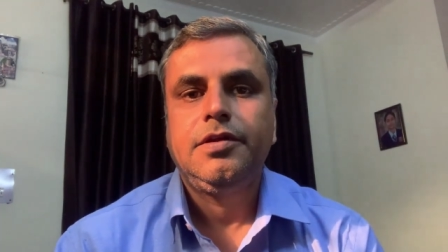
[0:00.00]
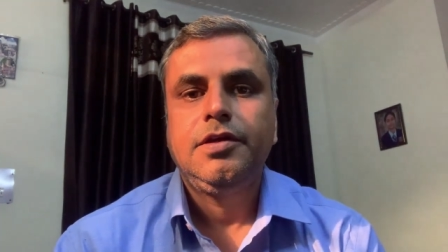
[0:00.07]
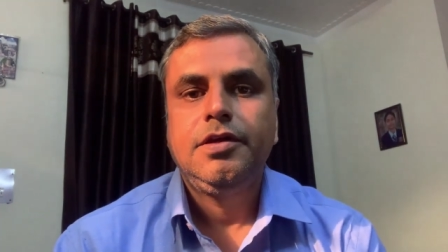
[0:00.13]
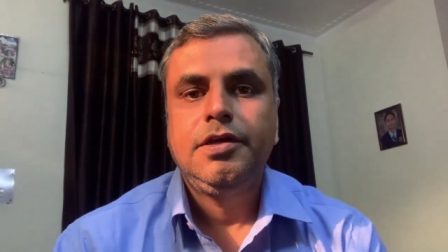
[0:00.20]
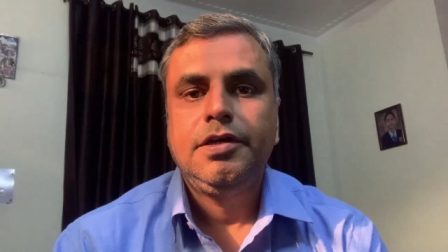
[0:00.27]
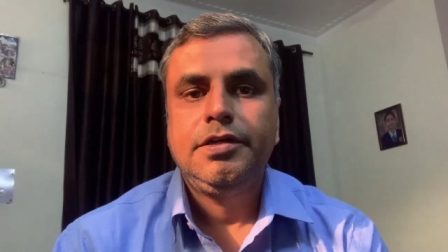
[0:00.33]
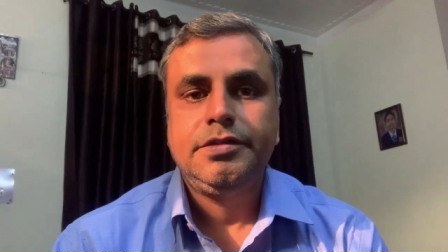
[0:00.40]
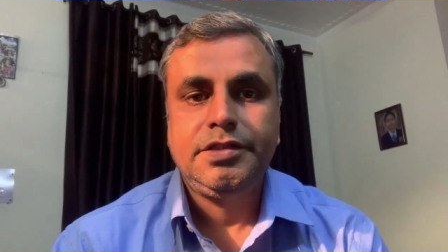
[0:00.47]

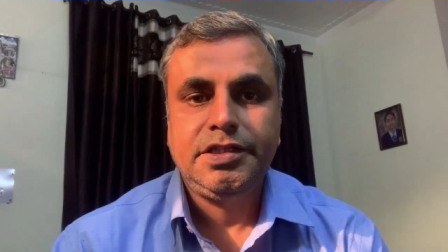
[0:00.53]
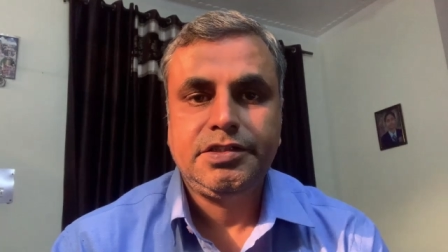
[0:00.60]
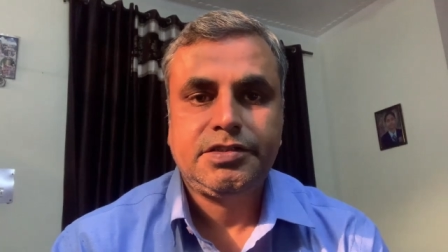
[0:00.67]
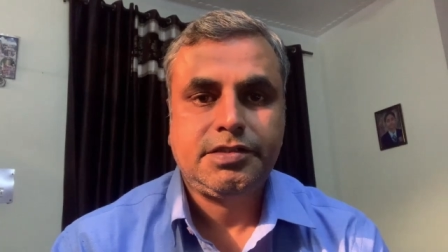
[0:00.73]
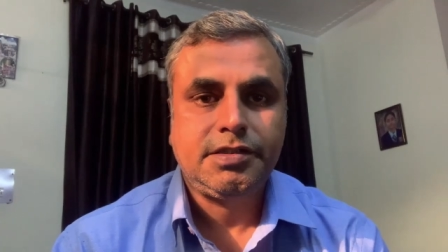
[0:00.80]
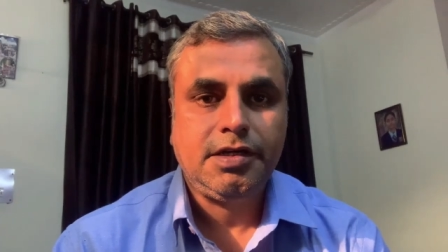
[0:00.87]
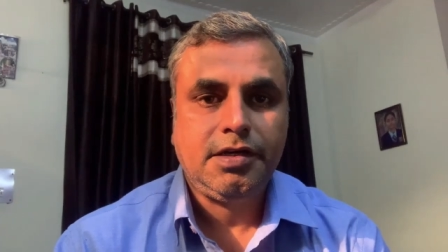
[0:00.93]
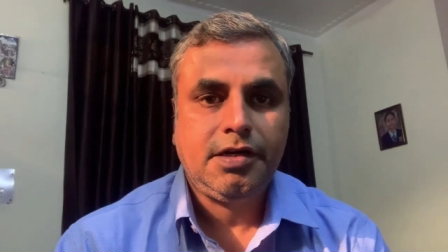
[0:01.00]
these
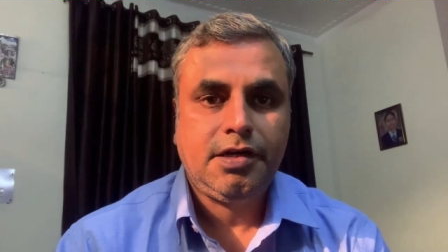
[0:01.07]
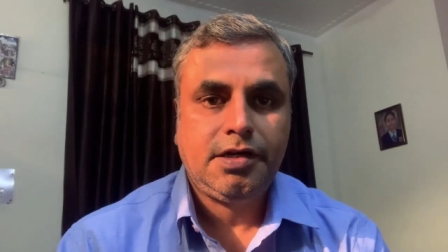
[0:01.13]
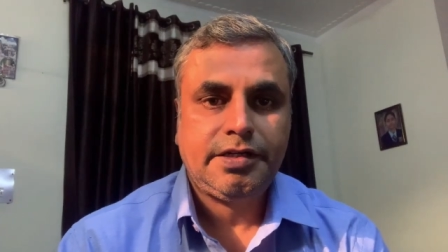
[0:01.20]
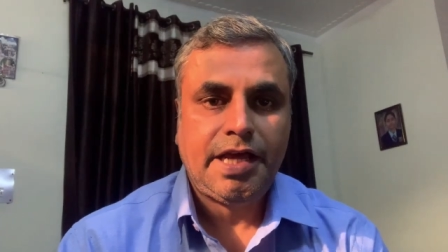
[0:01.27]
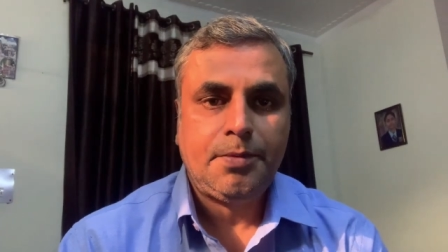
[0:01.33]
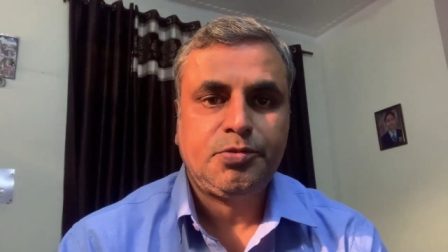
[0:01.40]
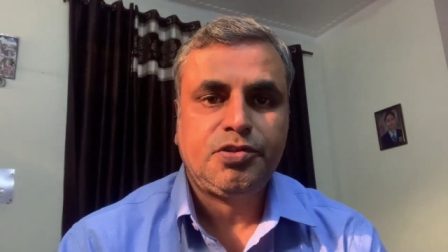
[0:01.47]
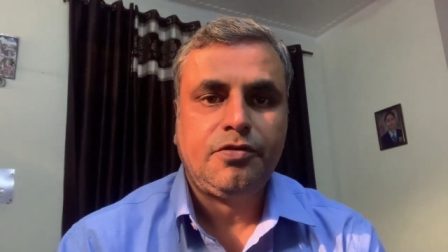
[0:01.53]

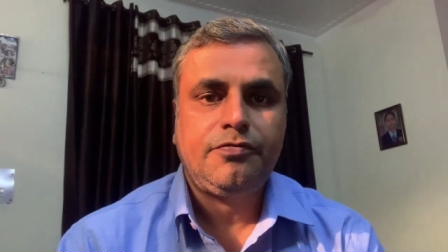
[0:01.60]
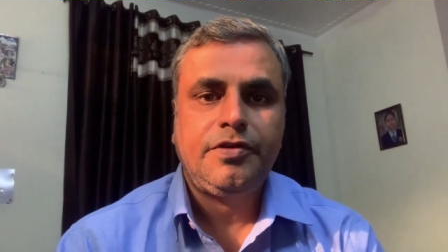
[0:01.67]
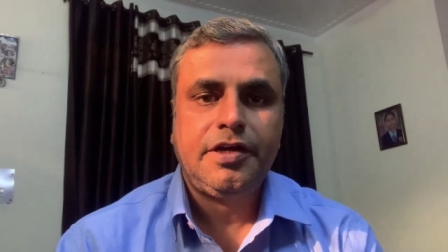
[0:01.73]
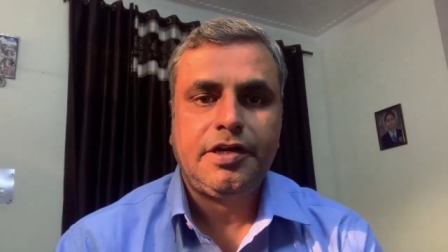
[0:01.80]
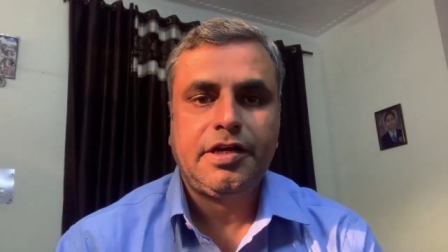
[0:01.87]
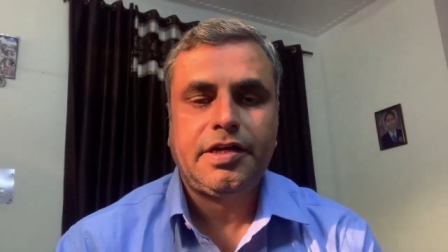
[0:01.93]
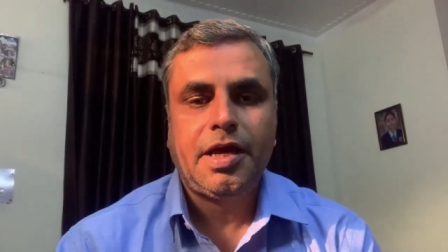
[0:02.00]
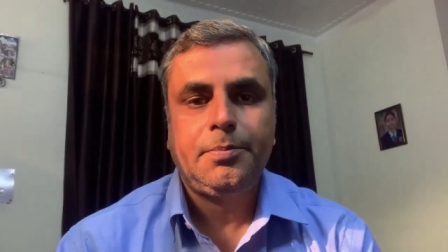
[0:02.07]
types of data
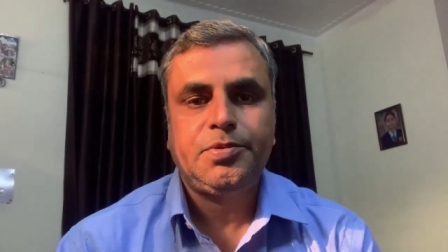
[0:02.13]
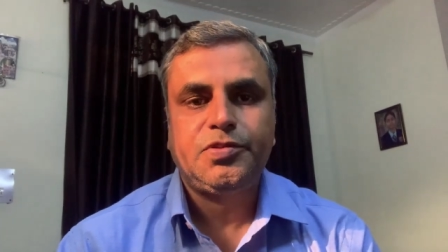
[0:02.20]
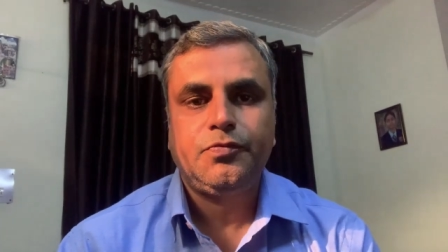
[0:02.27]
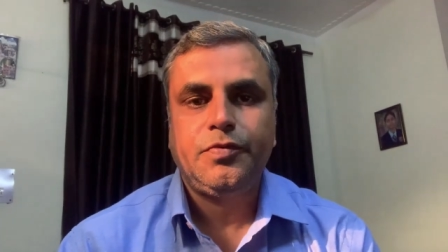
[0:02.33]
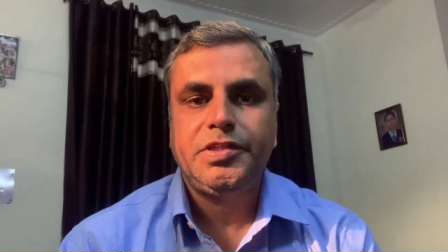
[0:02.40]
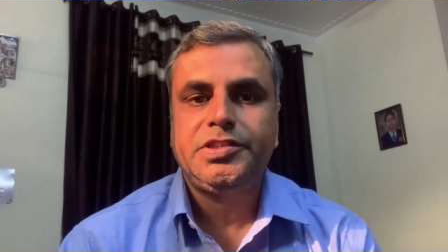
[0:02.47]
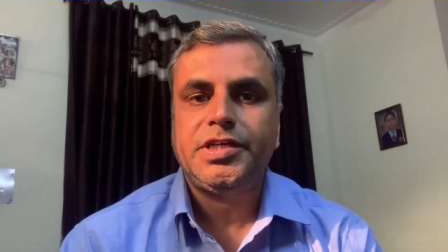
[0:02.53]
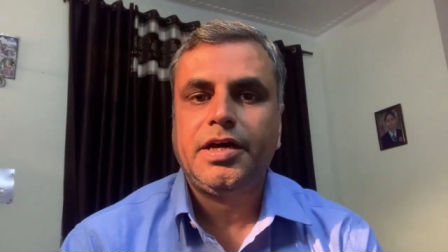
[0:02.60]
types,
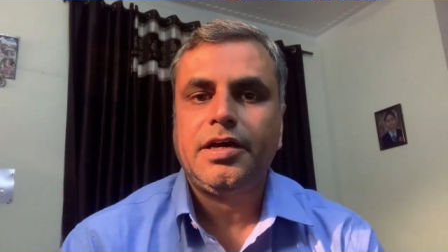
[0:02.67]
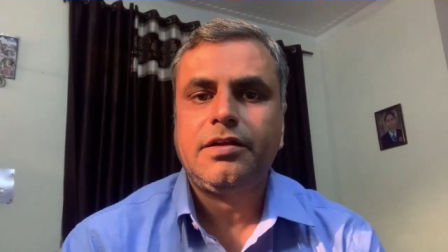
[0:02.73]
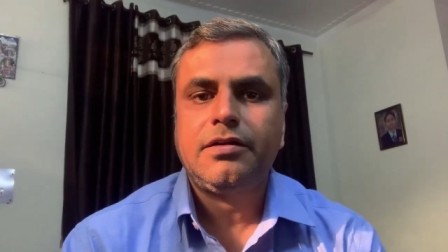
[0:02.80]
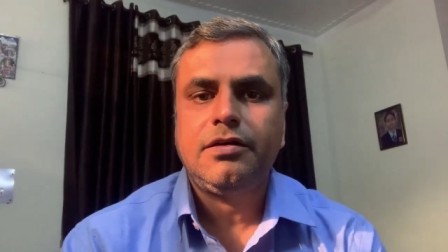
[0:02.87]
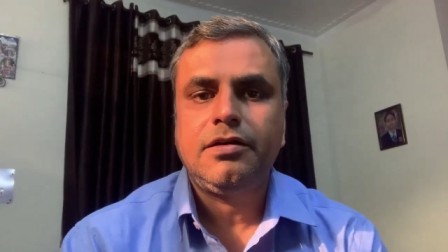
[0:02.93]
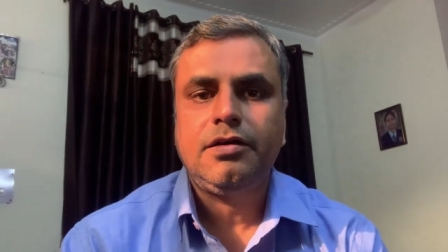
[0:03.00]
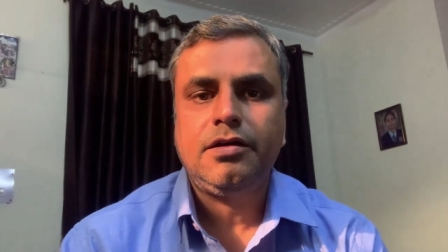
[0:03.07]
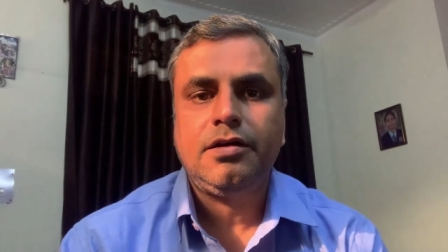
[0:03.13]
which
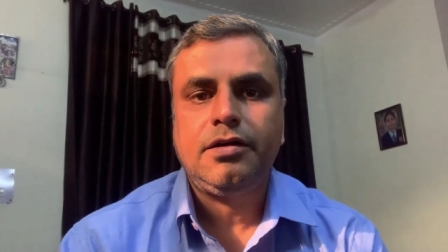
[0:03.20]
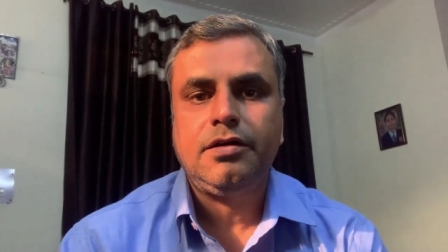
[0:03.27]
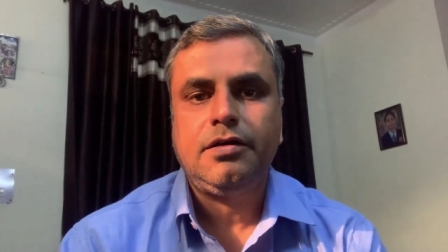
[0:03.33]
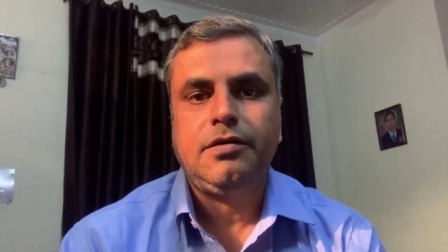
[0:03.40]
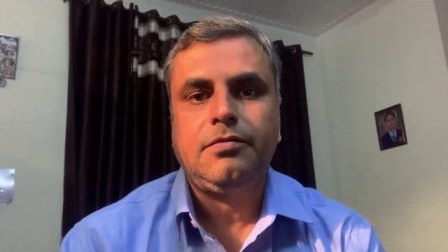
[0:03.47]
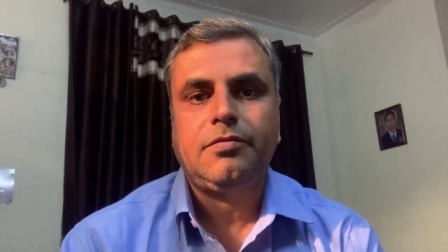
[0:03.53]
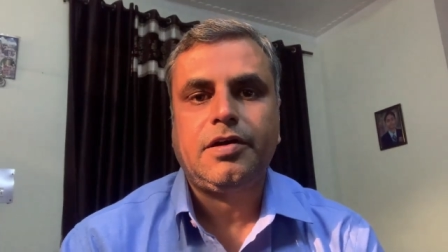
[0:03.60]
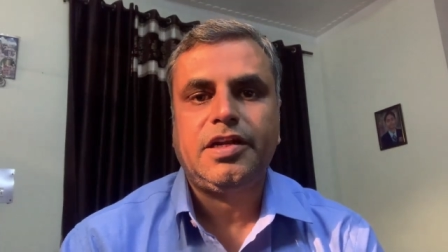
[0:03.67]
are
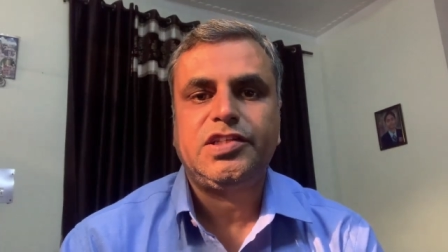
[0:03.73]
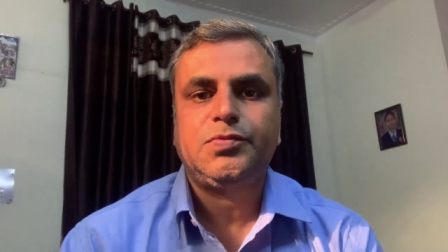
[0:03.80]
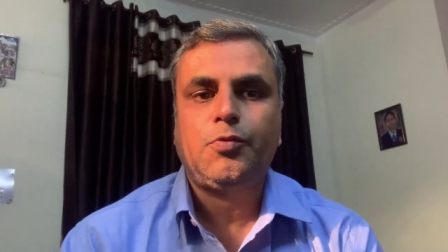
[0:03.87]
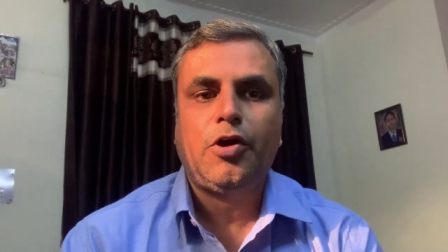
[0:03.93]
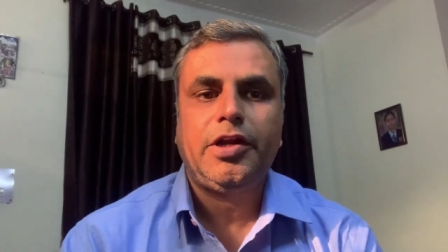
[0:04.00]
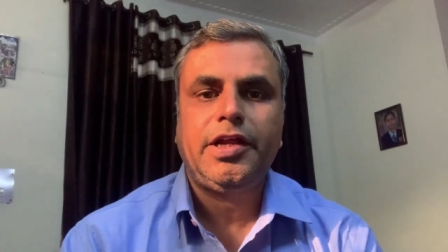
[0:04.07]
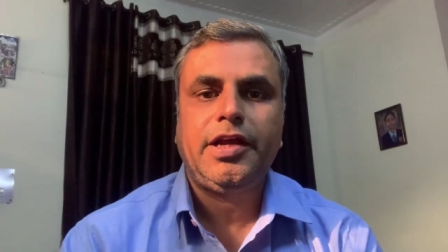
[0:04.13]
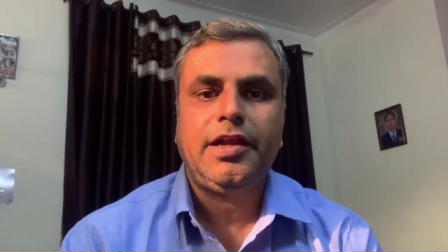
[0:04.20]

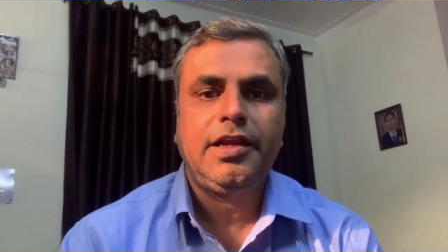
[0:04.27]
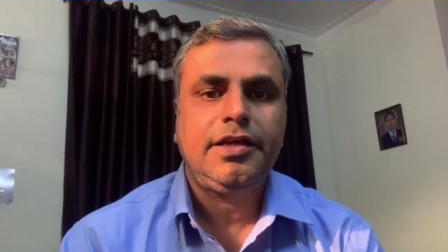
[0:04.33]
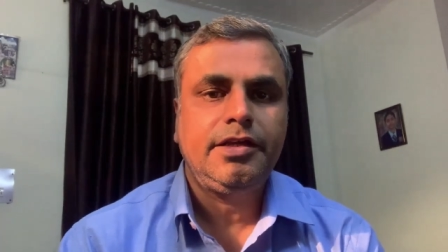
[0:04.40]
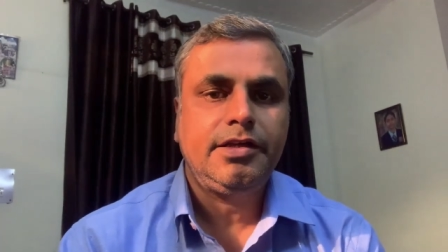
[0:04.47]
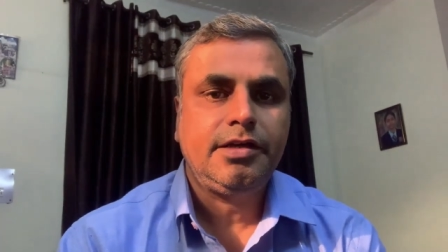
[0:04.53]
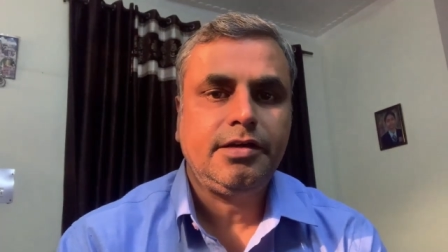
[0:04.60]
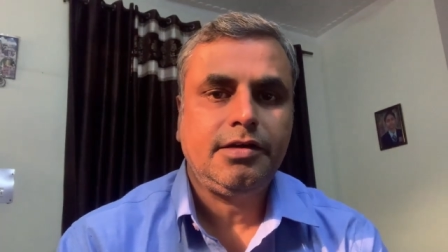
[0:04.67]
correspondingly